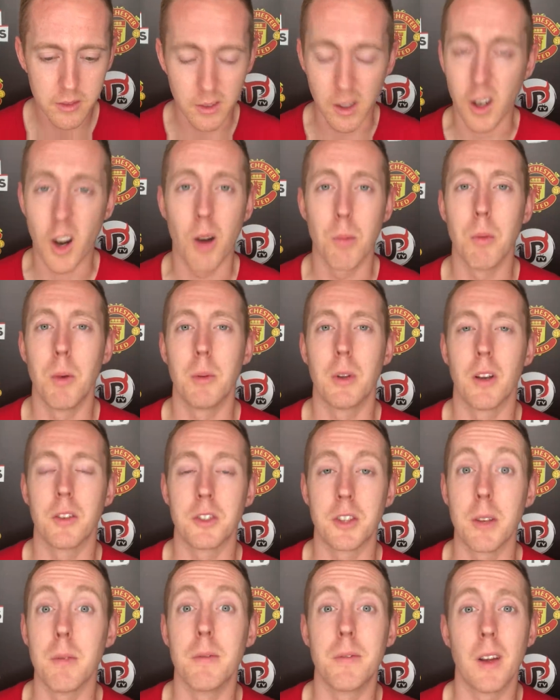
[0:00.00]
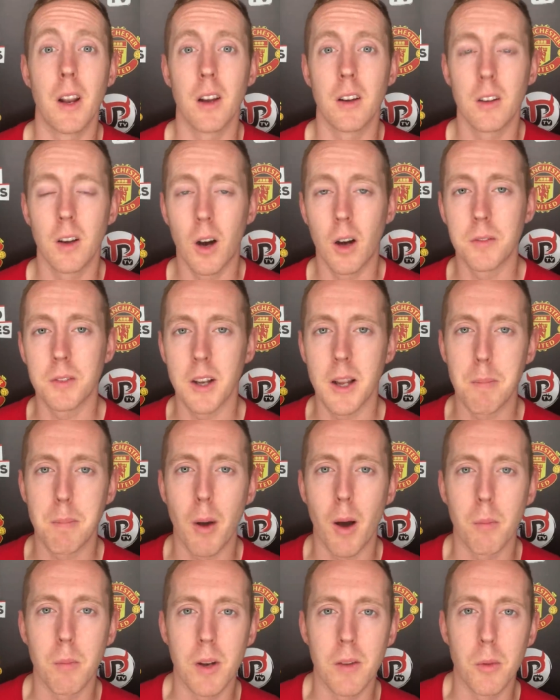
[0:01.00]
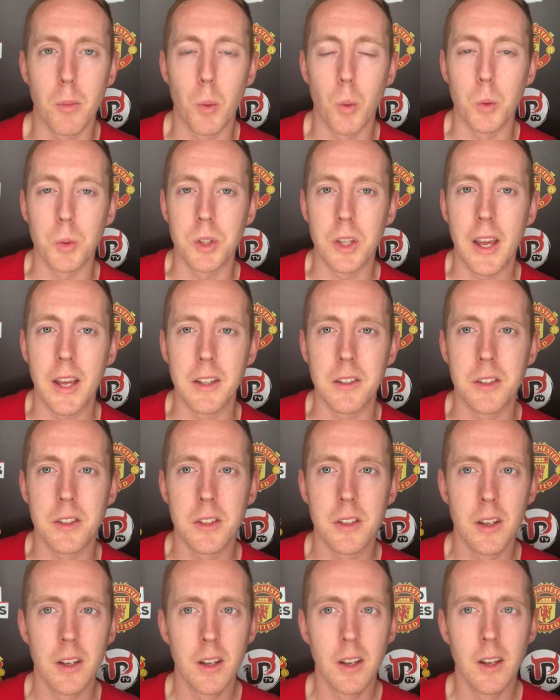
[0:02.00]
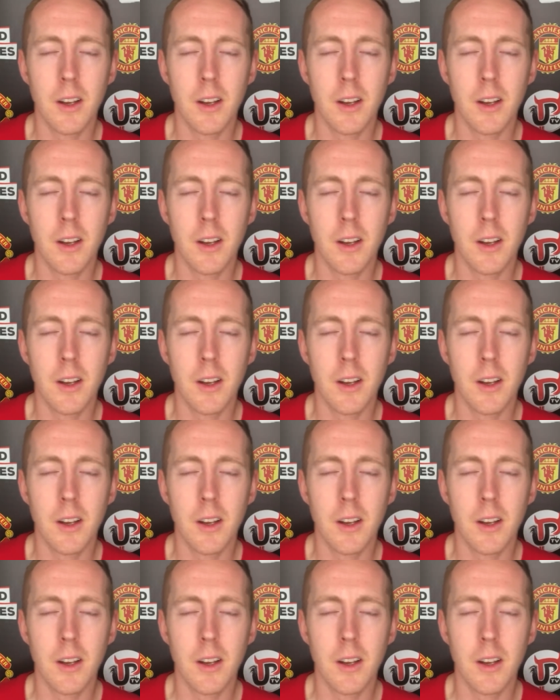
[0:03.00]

I can't remember the other team, Villa, after they pumped Liverpool's kids.